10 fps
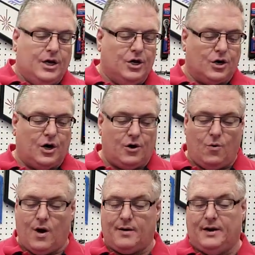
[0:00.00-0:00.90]
you're going to
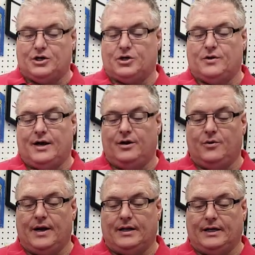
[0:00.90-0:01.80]
want to make sure that
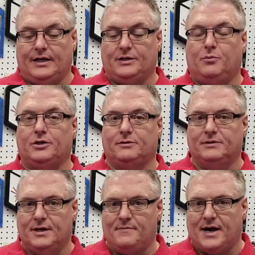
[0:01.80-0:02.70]
you at least put
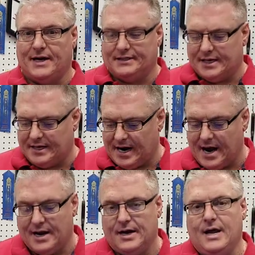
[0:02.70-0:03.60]
some zip ties on the
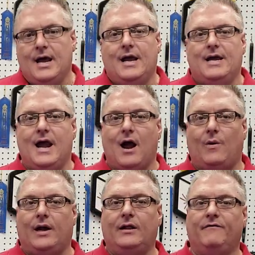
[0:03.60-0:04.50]
end.
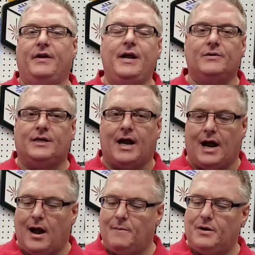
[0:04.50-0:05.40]
Now in the video
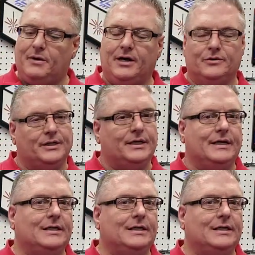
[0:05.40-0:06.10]
today, I'm going to be using